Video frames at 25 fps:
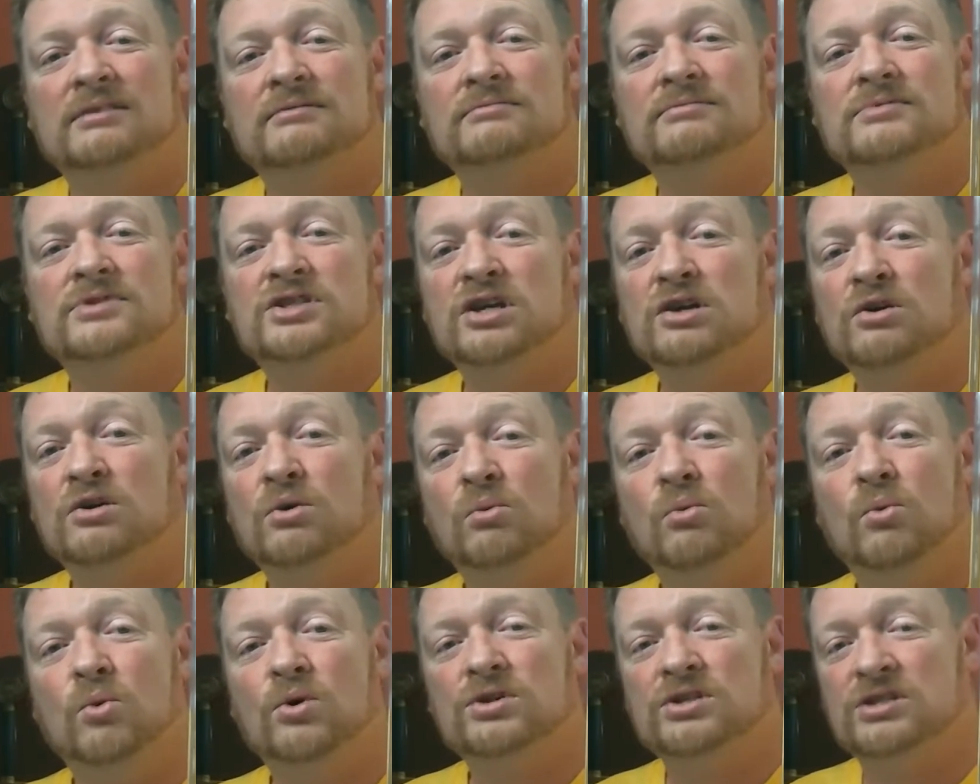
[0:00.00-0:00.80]
Secret
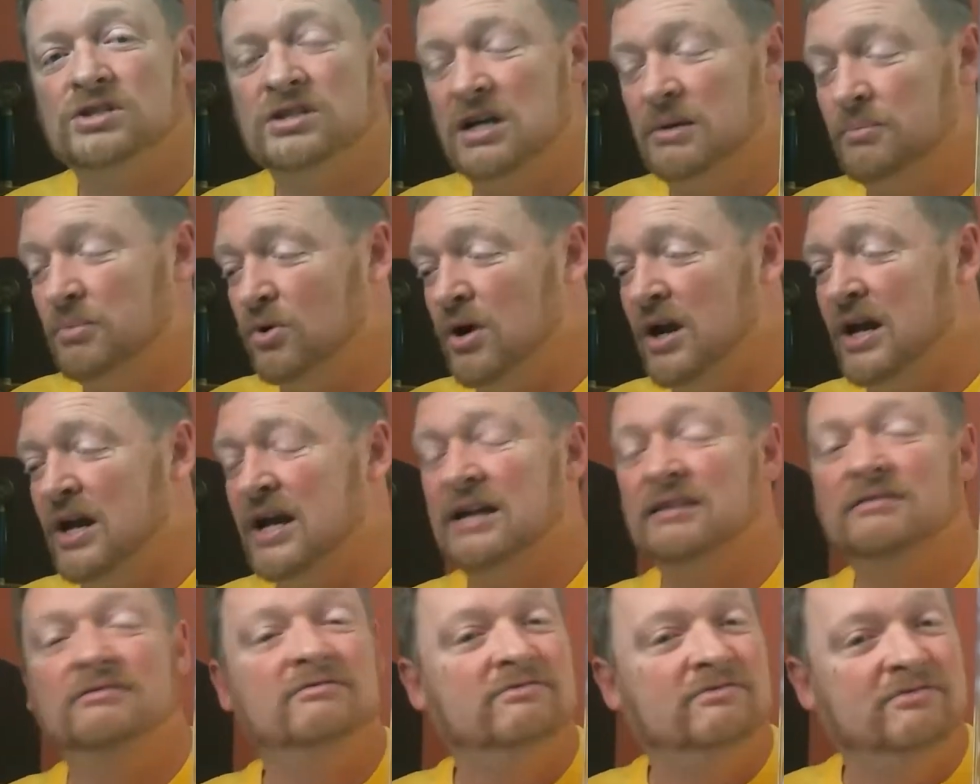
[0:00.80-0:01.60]
Wars number
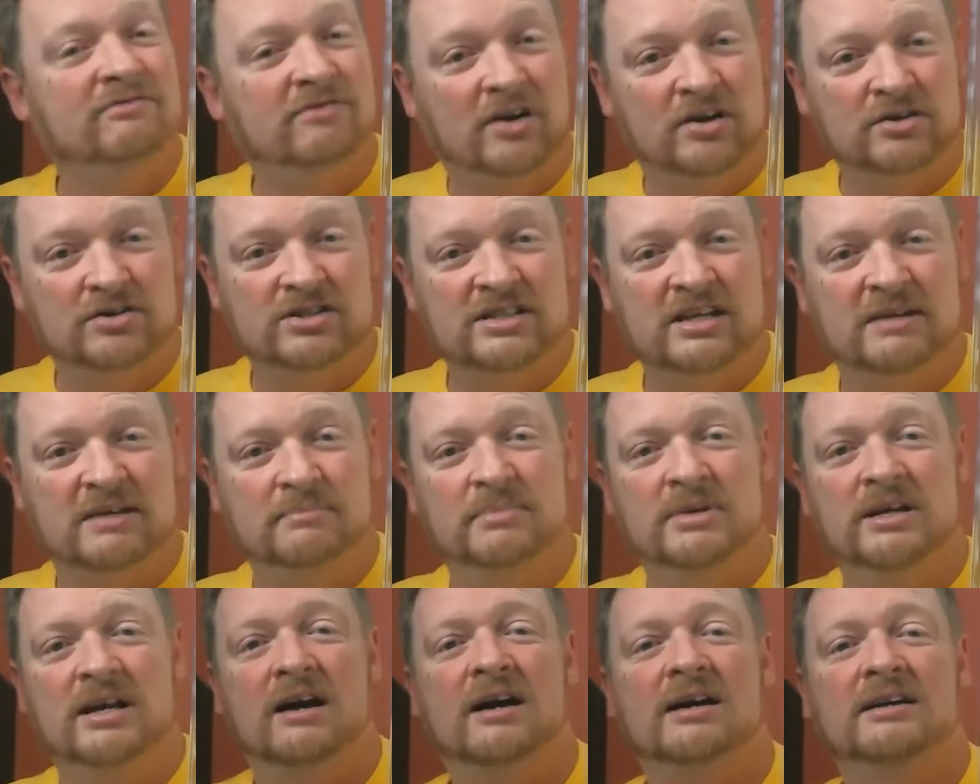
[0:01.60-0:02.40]
8, first
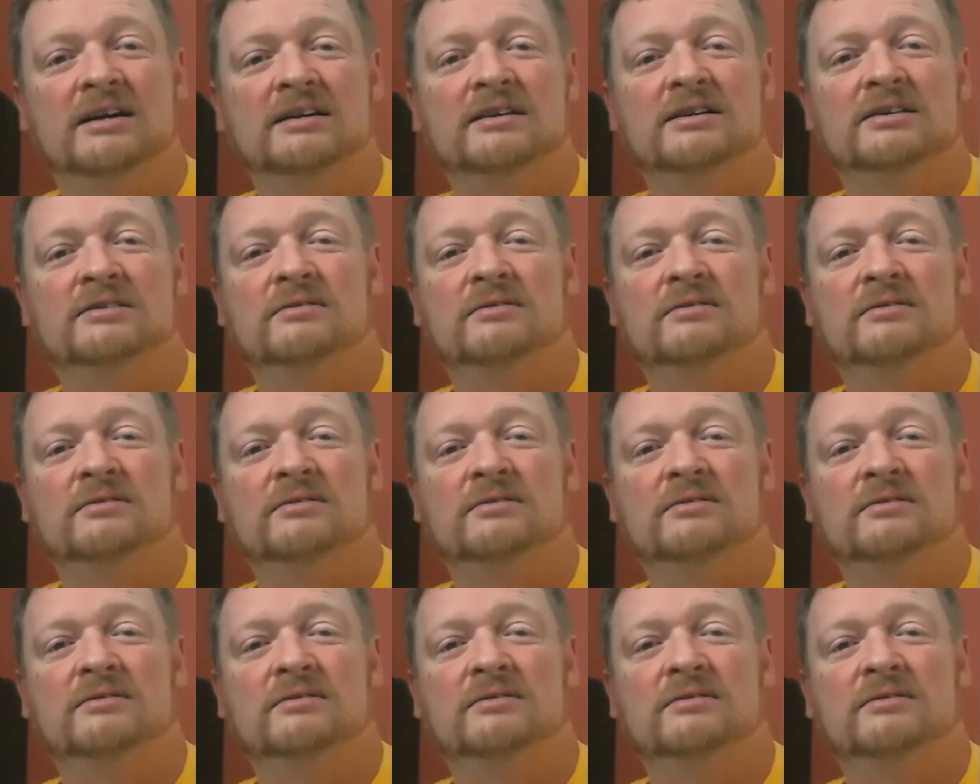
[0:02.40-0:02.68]
symbiote.